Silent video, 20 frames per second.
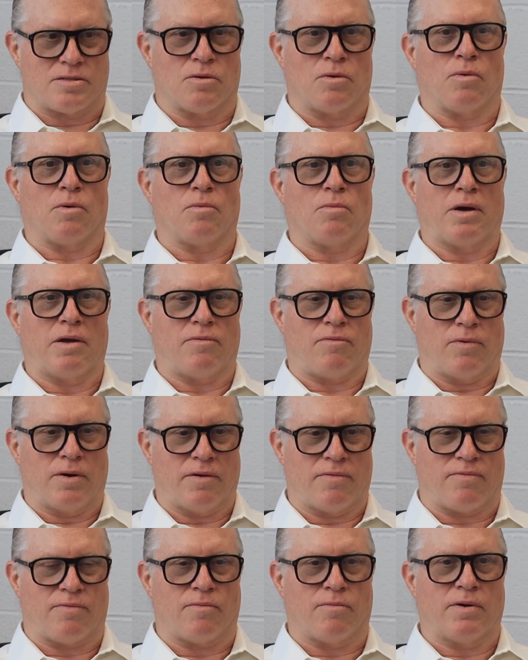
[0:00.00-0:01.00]
So we've
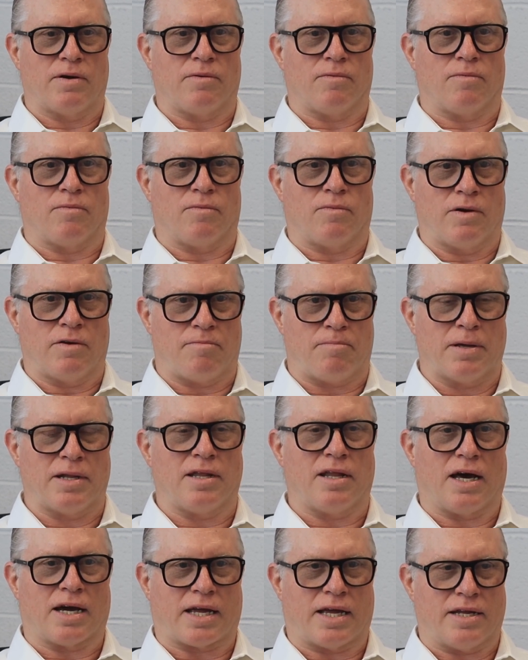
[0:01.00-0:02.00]

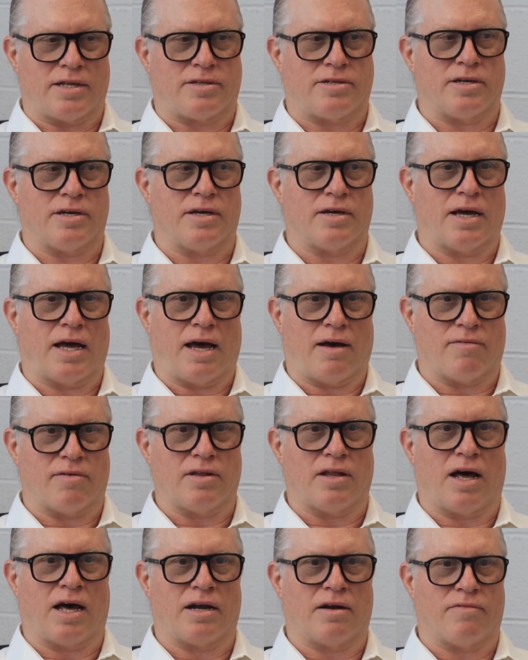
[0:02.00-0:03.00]
been lucky to have a
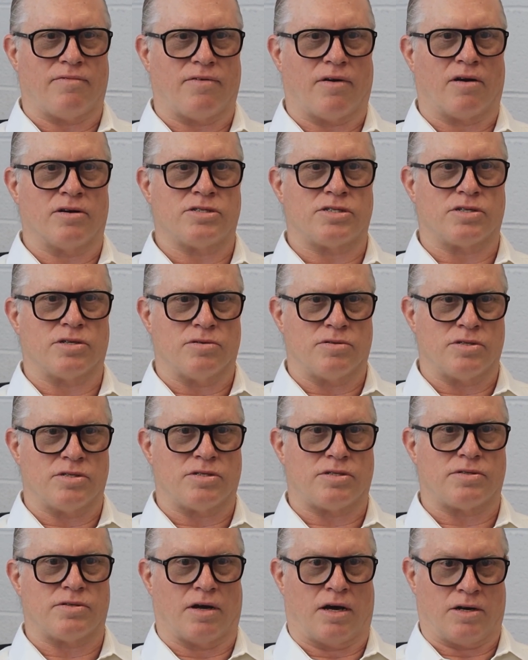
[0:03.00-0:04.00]
lot of our
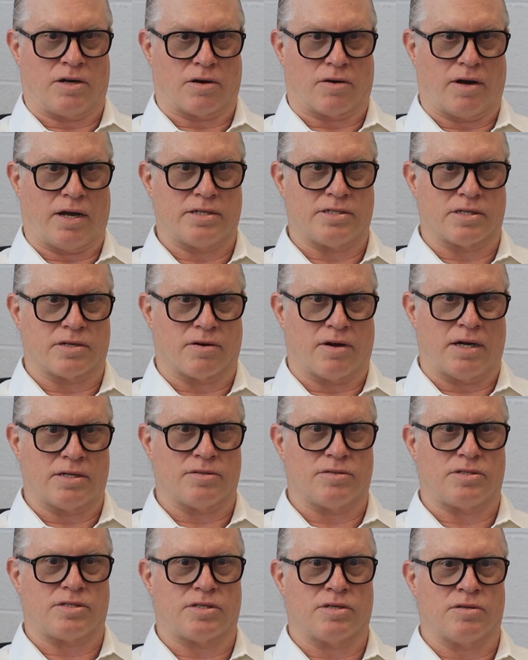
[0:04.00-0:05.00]
students, undergrads and
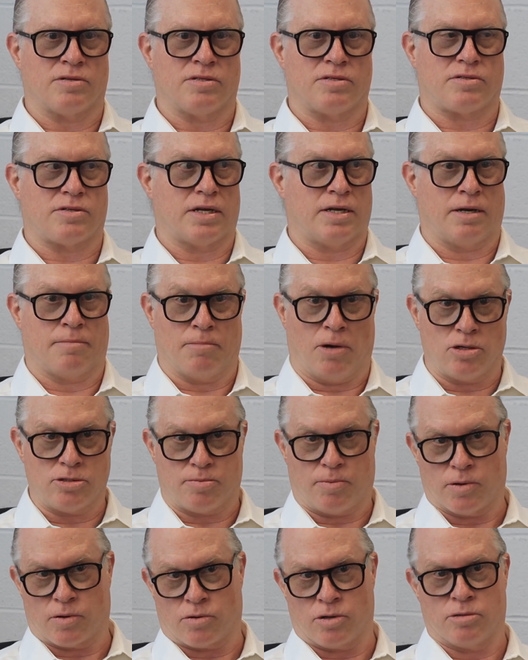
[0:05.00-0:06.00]
graduate students, in
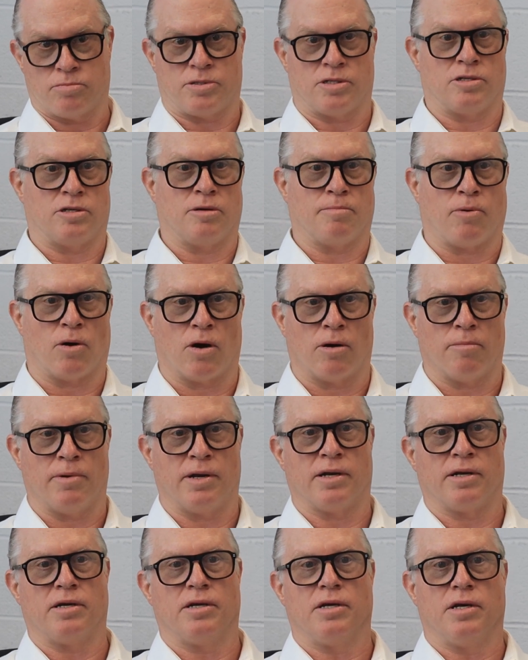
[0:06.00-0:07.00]
multiple groups in the
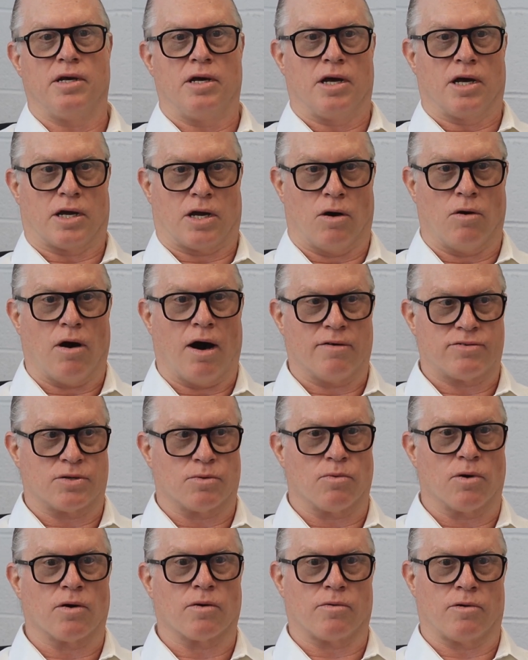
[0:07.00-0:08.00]
department, go off to
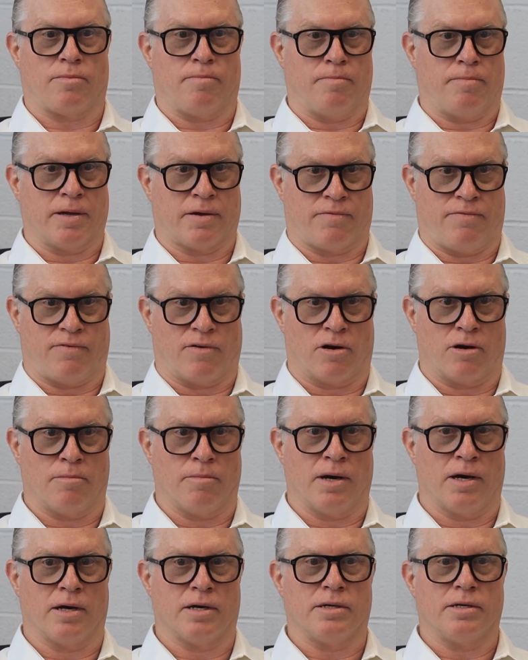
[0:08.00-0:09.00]
work with big
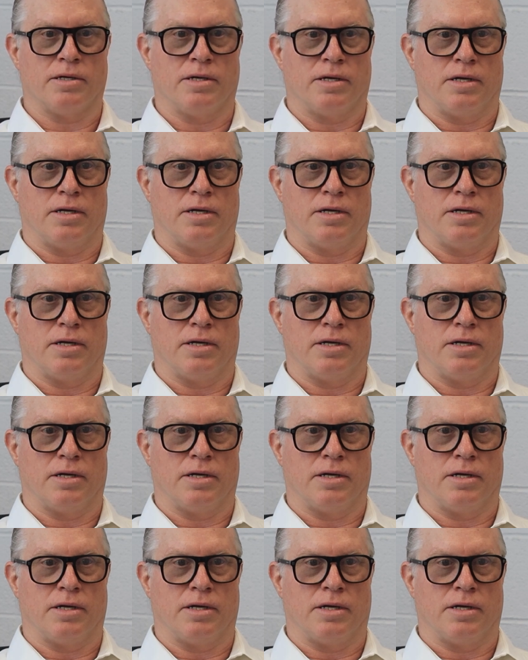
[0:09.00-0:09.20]
pharma,